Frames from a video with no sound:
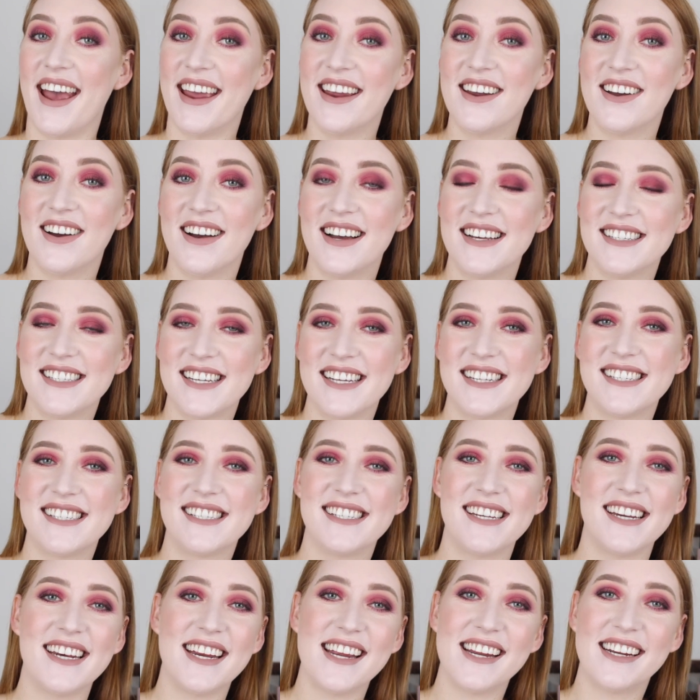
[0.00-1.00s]
Hey guys, it's
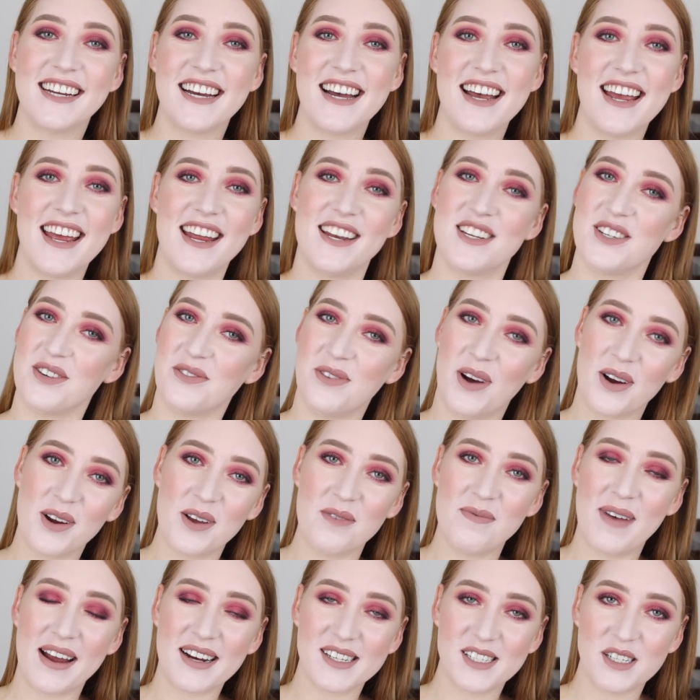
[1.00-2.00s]
Tanika and
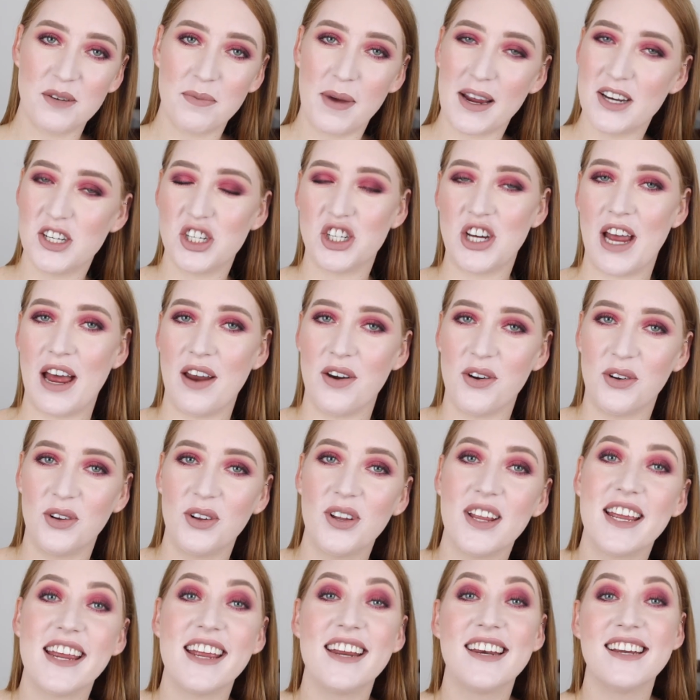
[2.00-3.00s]
welcome back to my
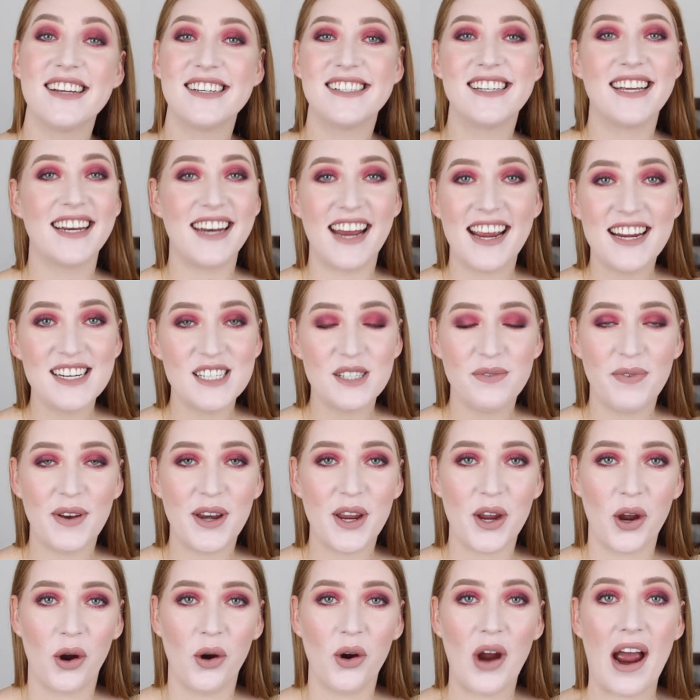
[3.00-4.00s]
channel. In today's
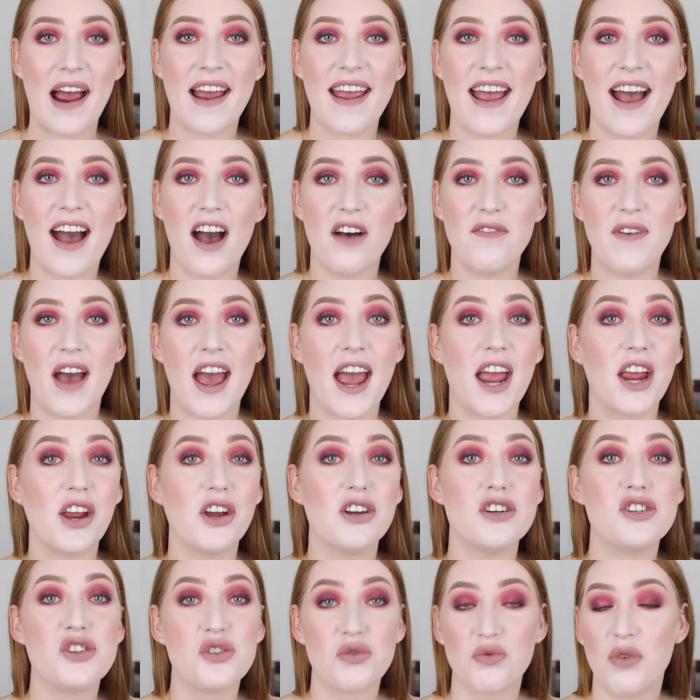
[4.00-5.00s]
video, I have
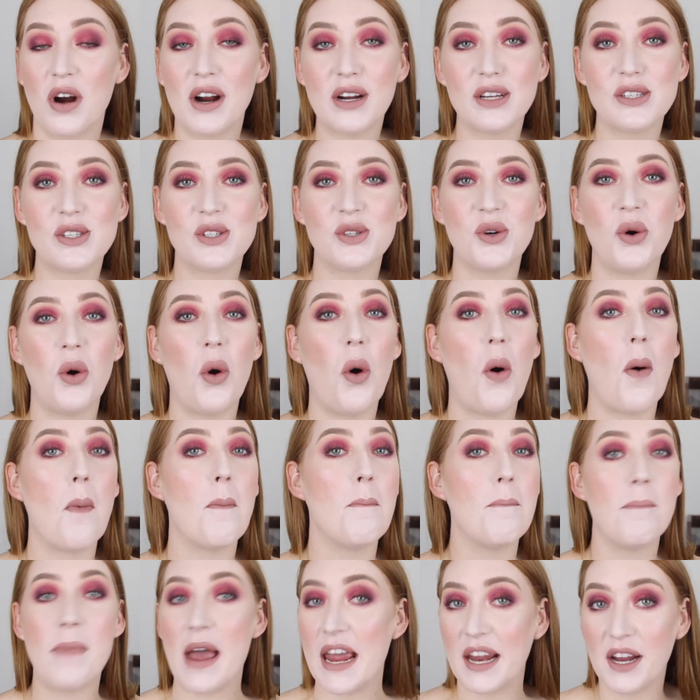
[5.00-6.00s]
a drugstore
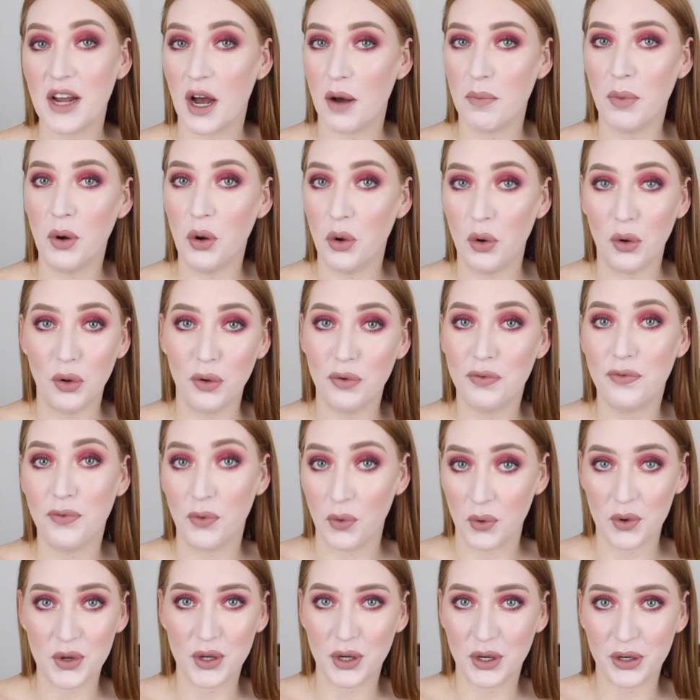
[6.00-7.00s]
makeup haul
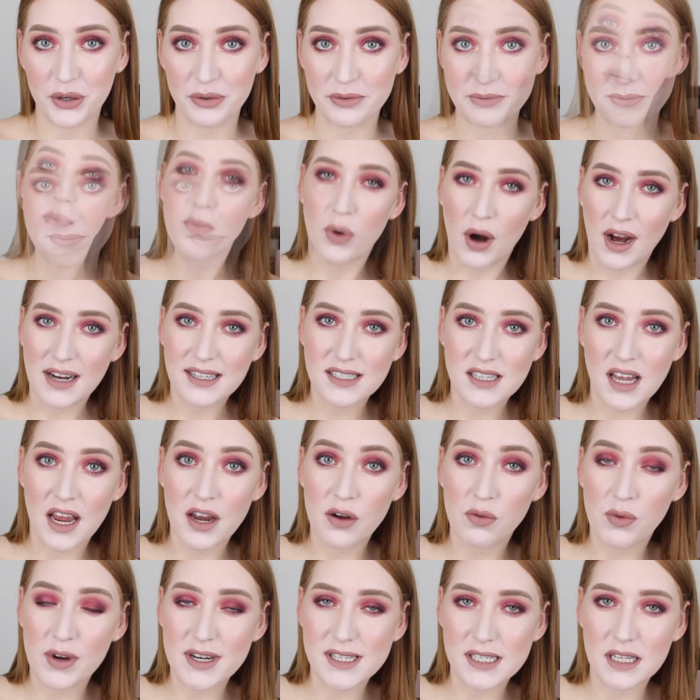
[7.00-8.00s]
for you.
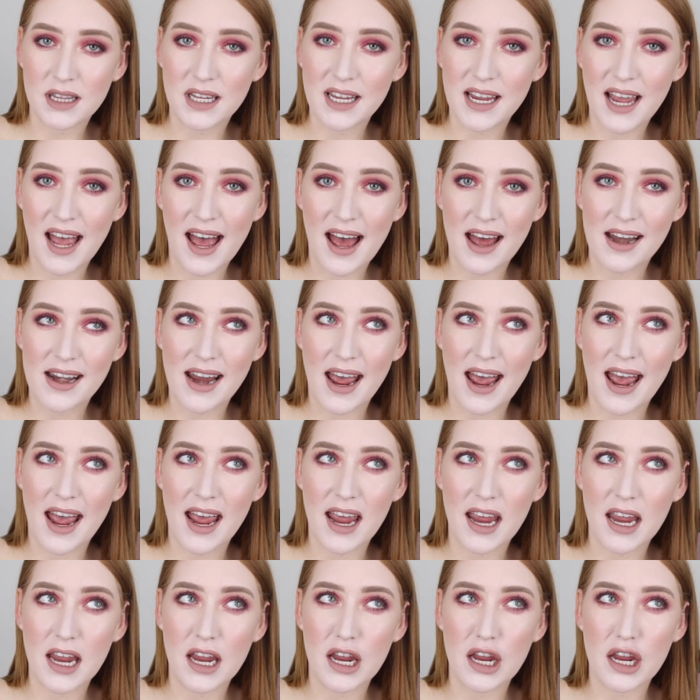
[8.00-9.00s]
Priceline recently had
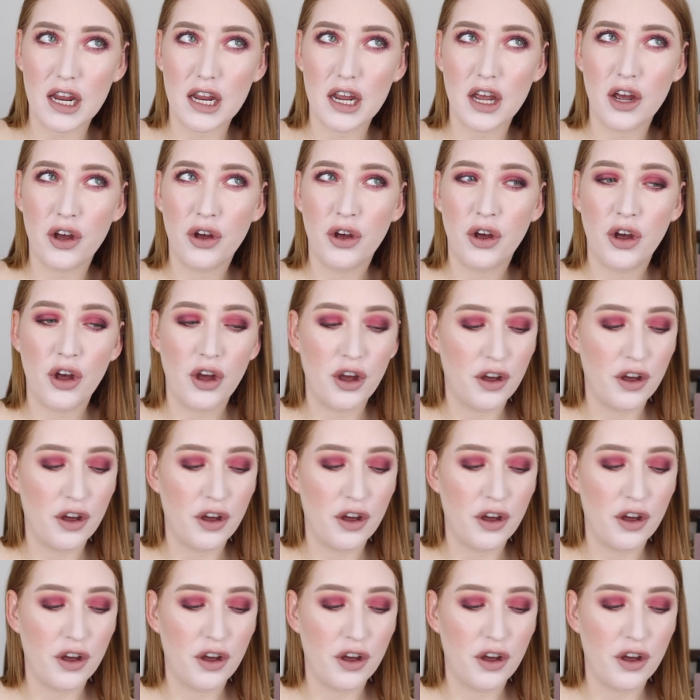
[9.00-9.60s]
a